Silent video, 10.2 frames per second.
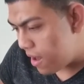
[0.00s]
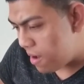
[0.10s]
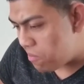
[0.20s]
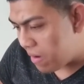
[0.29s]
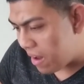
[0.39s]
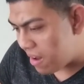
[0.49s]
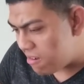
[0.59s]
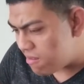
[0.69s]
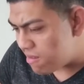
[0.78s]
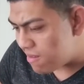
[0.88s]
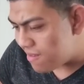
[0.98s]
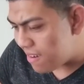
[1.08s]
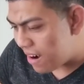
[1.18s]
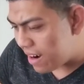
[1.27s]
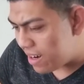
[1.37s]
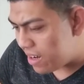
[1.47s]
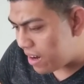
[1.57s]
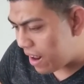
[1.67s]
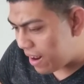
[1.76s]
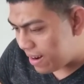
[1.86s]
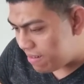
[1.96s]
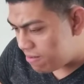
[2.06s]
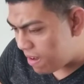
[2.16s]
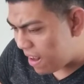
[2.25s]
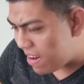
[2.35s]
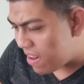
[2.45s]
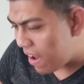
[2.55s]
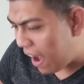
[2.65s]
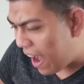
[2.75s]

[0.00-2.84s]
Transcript: If you want a eh, great